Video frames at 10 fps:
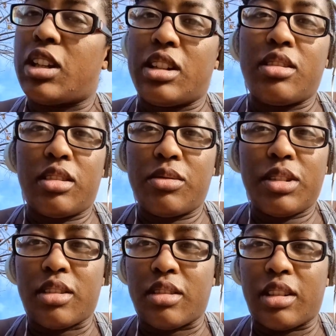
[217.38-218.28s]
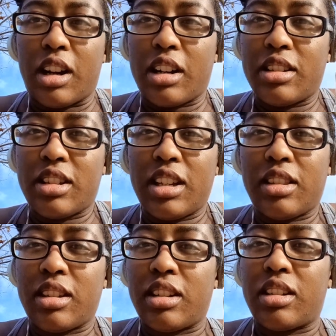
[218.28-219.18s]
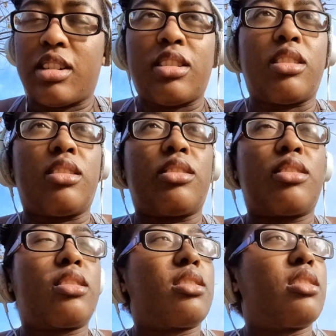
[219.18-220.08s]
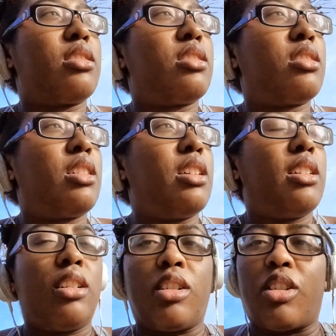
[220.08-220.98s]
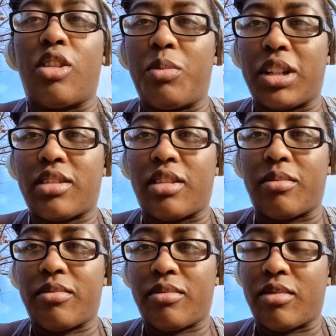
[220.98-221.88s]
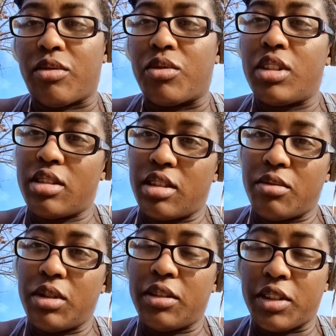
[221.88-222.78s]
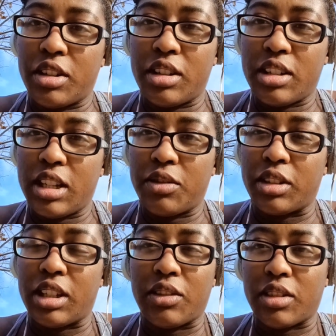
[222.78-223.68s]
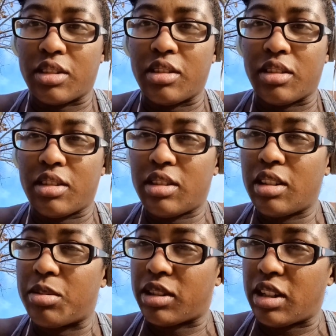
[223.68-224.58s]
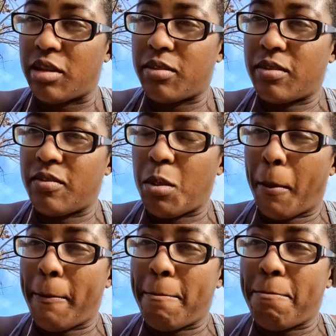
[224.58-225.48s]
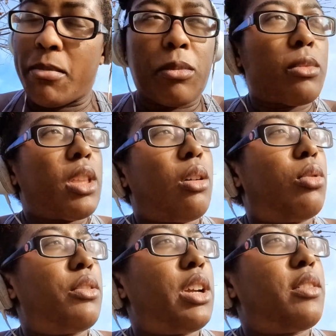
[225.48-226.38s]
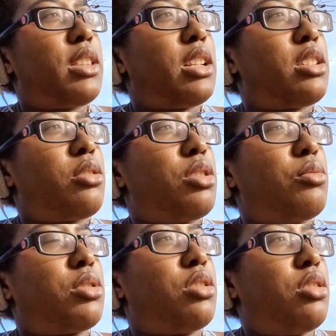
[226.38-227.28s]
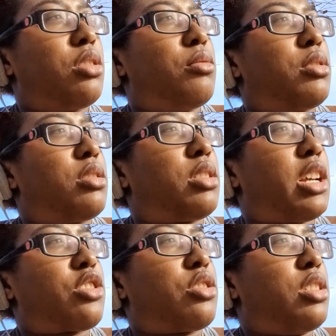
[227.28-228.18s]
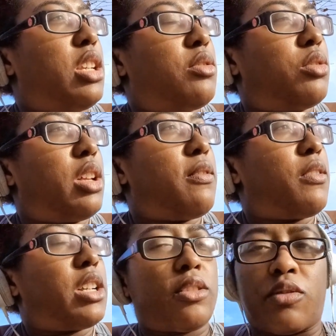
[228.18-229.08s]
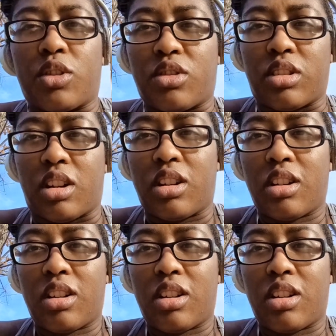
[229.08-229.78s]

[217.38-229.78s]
It's all twisted. The God and Satan thing is all mixed up. What is what if good is evil and evil is good? Think about that. What if everything they told you was good was actually evil and vice versa?